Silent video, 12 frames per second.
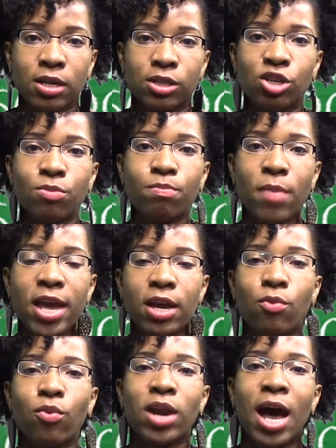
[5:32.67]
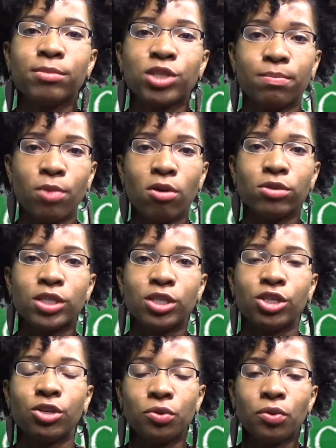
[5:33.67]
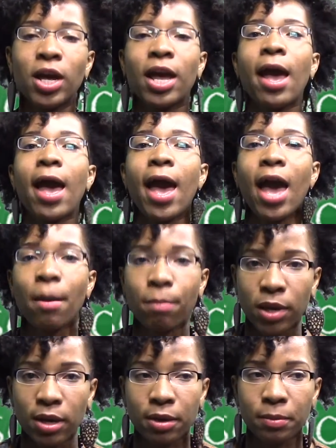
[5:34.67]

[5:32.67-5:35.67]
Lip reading: to make what I'm supposed to do happen.